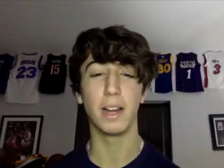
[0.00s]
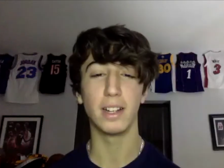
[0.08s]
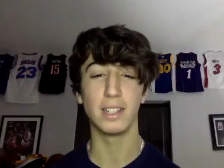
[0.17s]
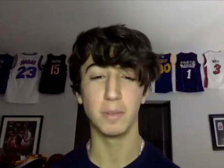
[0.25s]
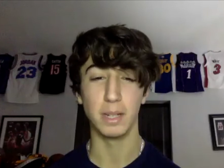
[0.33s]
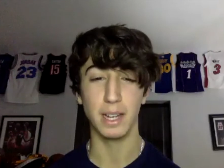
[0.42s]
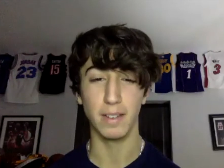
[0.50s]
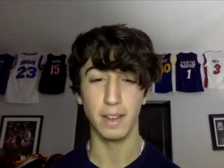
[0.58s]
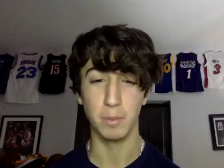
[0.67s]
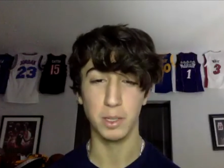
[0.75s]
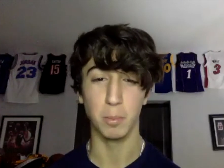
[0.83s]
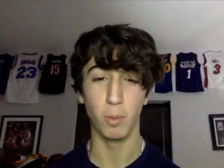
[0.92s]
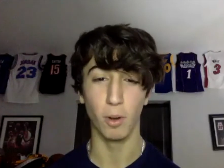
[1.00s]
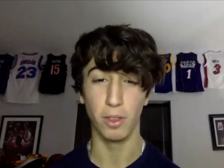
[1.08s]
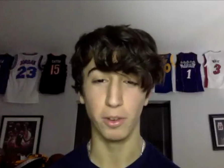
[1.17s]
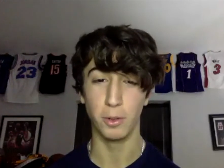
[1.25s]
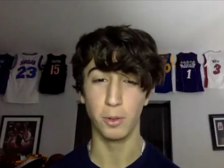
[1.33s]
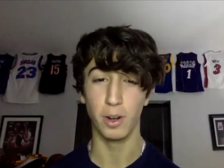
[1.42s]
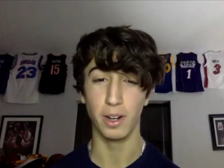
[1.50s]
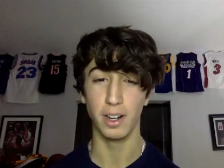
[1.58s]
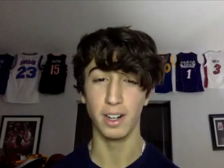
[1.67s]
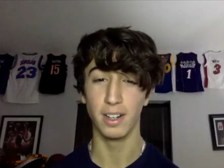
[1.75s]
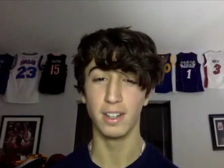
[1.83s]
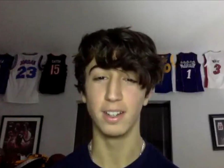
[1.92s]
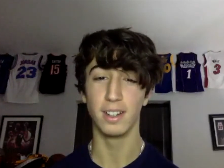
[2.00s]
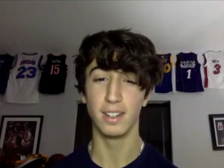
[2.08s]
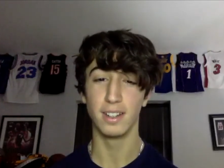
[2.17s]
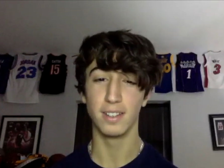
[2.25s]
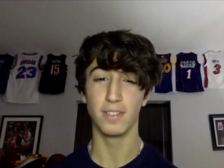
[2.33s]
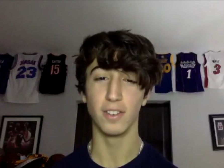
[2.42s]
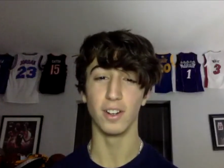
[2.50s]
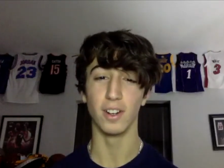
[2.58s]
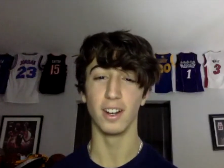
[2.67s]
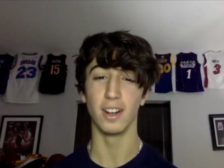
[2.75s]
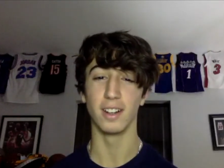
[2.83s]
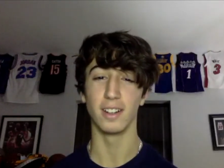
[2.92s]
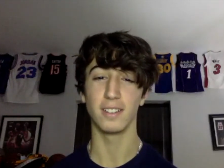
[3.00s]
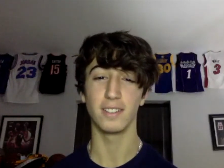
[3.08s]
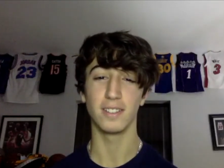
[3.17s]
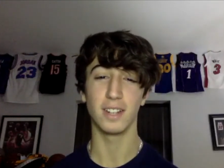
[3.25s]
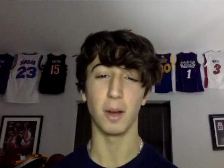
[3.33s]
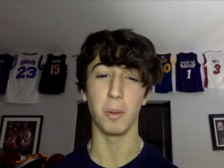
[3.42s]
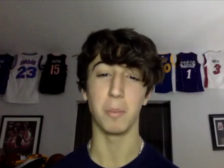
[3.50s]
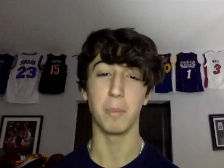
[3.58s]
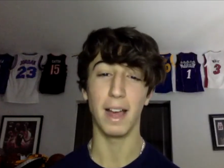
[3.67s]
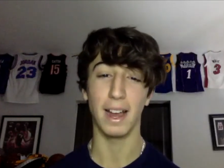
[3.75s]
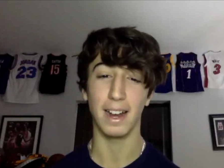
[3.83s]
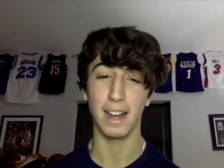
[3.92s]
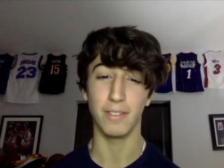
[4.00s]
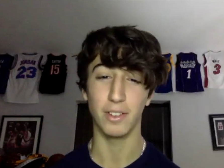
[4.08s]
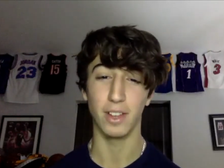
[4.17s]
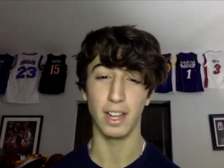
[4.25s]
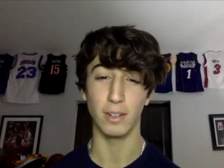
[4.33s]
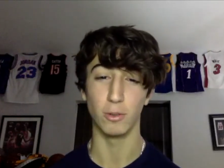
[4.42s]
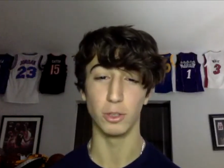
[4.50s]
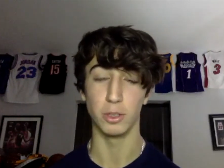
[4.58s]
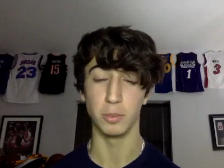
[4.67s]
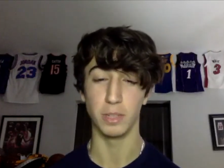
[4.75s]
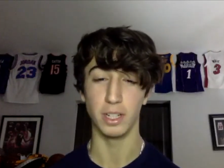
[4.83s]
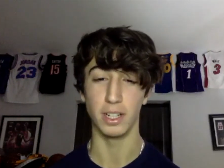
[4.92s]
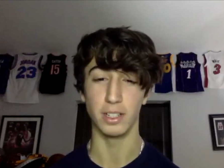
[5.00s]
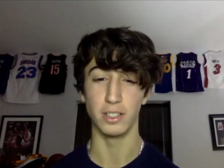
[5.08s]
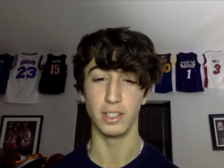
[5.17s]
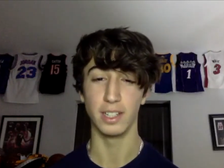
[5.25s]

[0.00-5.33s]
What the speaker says: have been giving him support through Twitter for coming back after that gruesome knee injury.